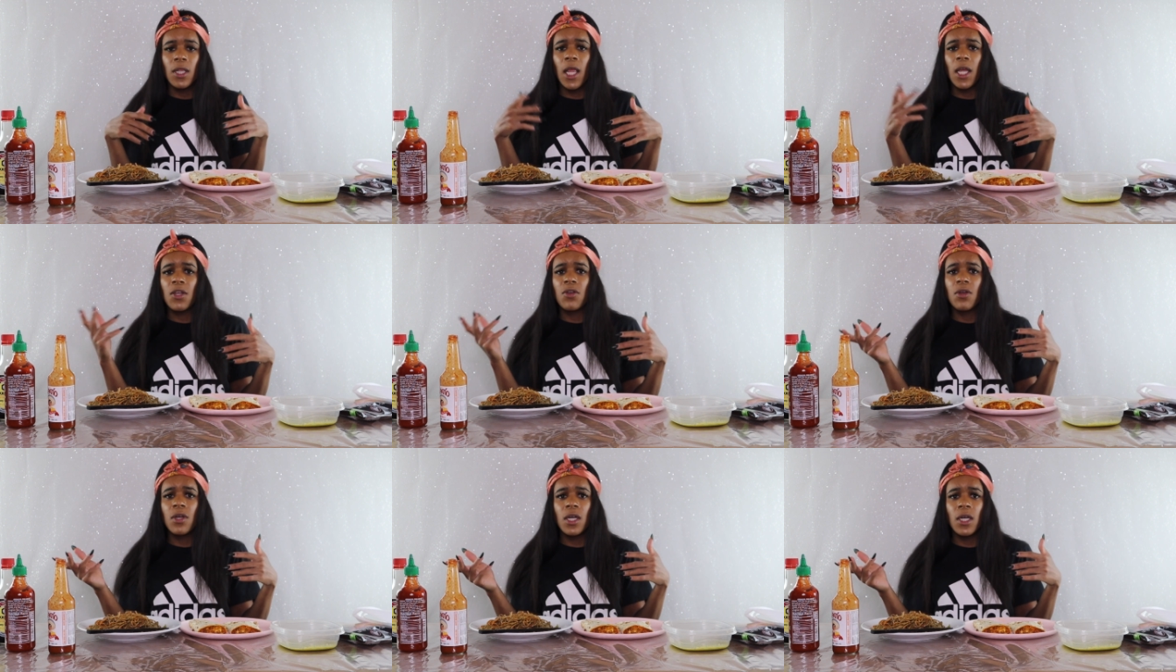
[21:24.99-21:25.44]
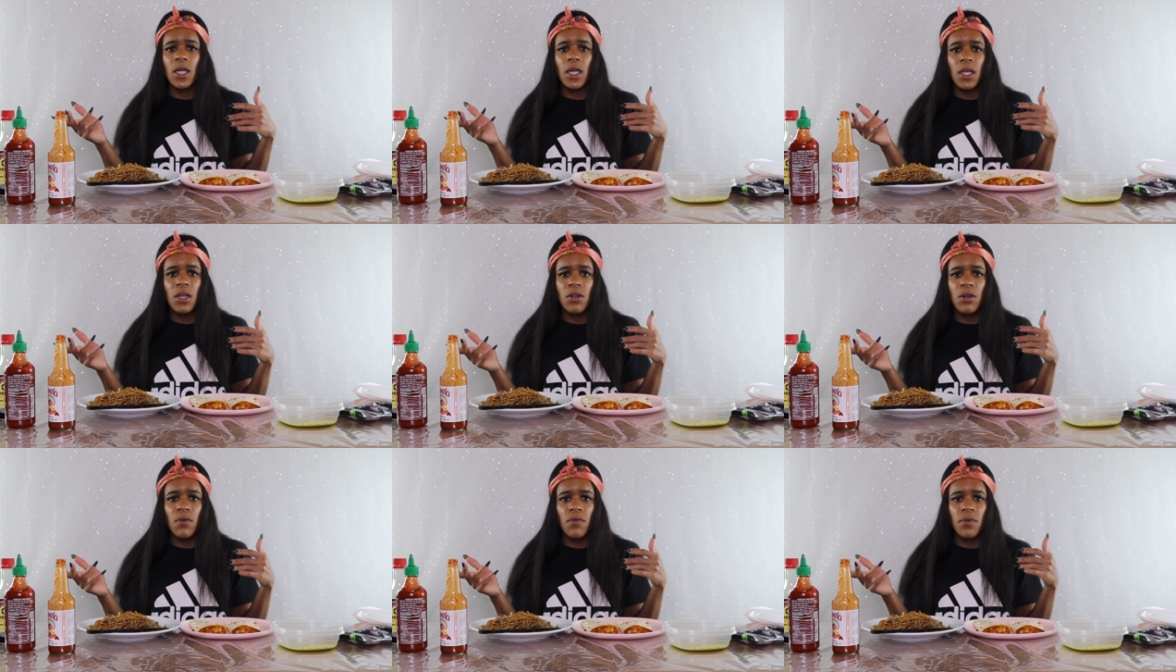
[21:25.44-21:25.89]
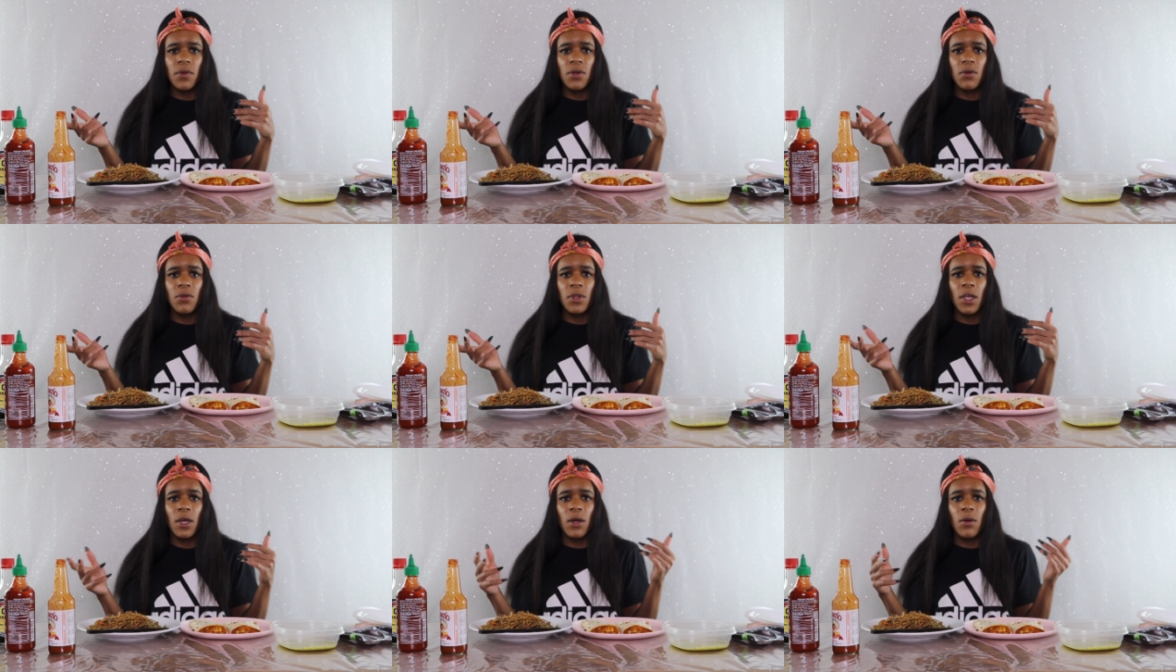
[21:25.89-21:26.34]
Like you can
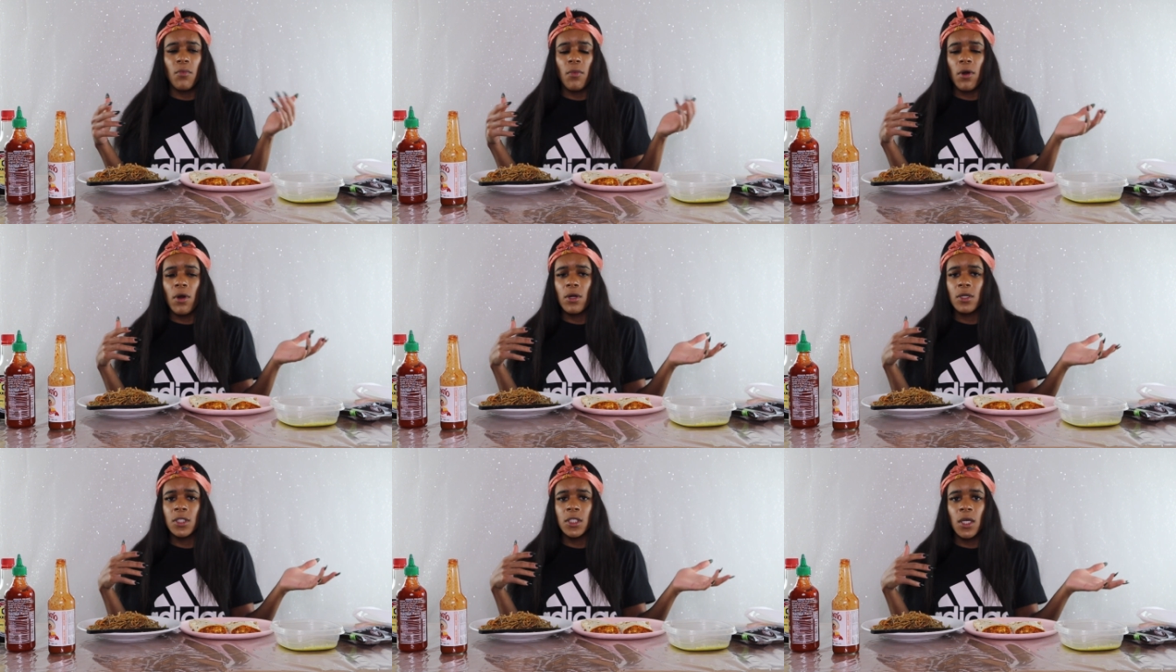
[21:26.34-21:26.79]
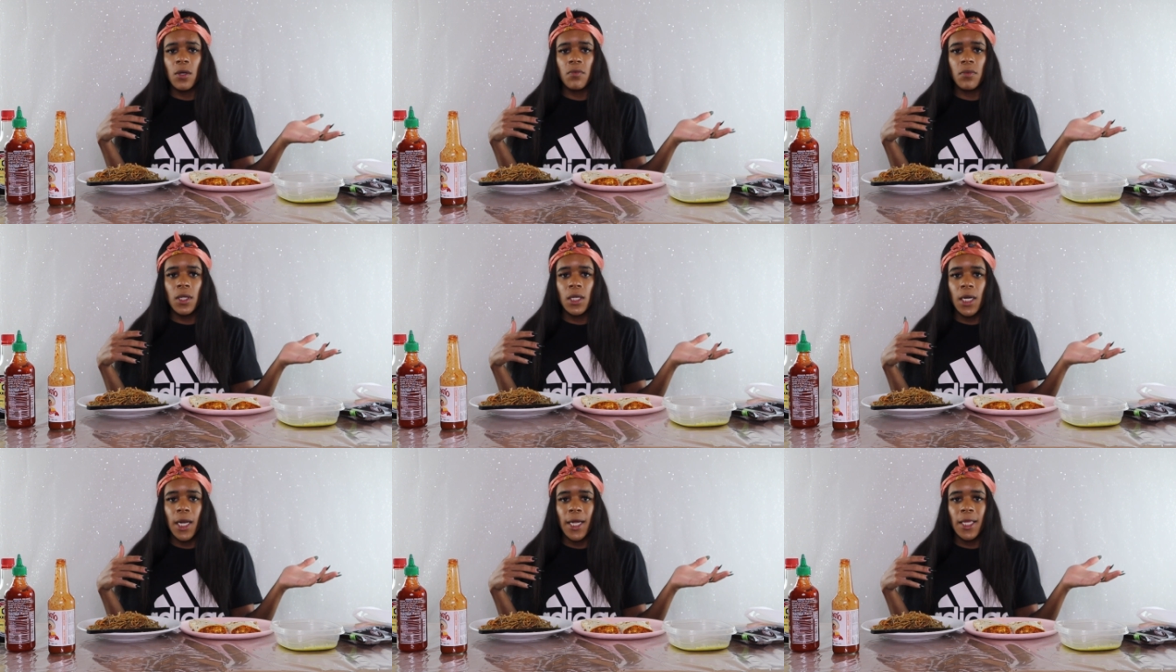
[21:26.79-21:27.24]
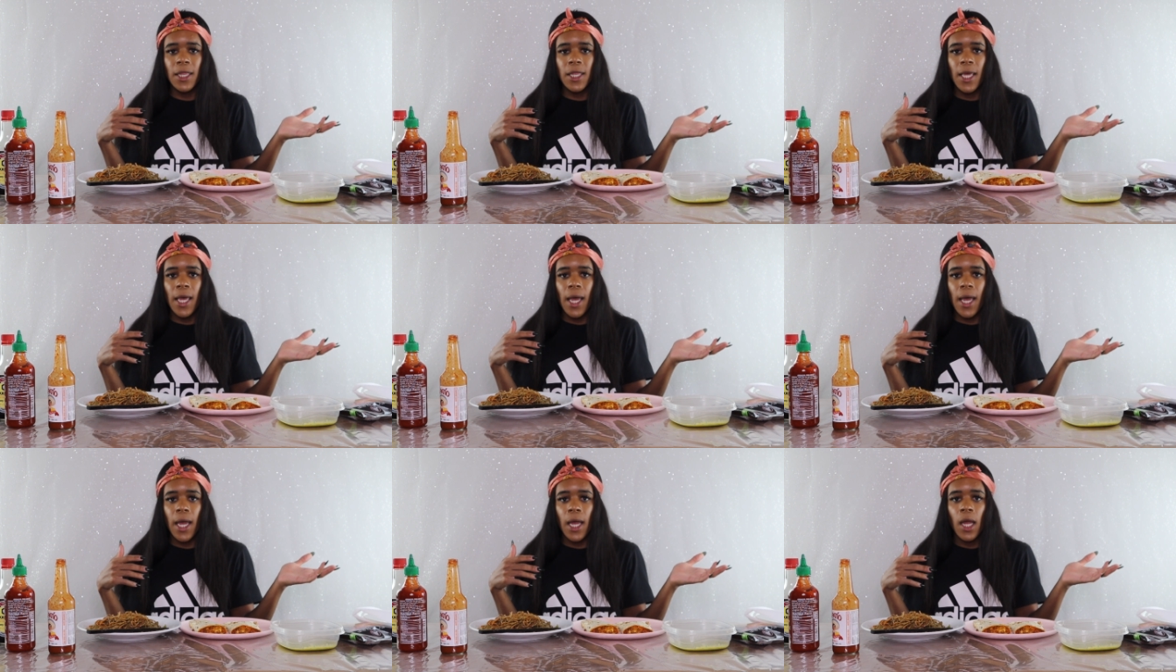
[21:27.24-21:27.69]
interview them or something like
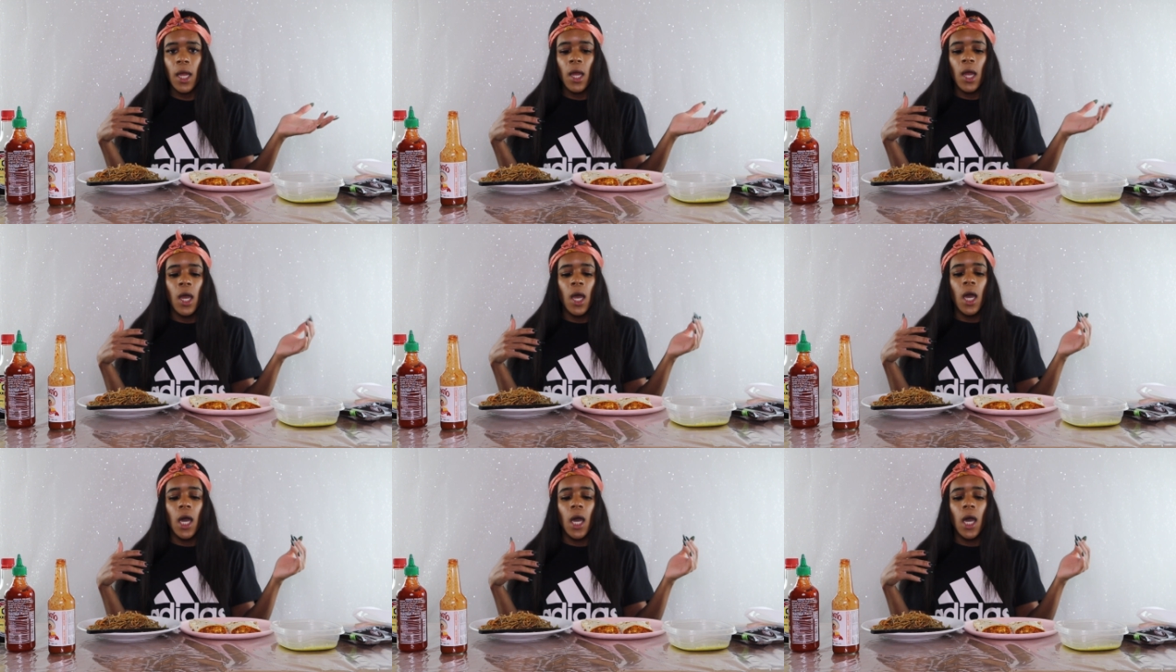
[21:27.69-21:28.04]
that.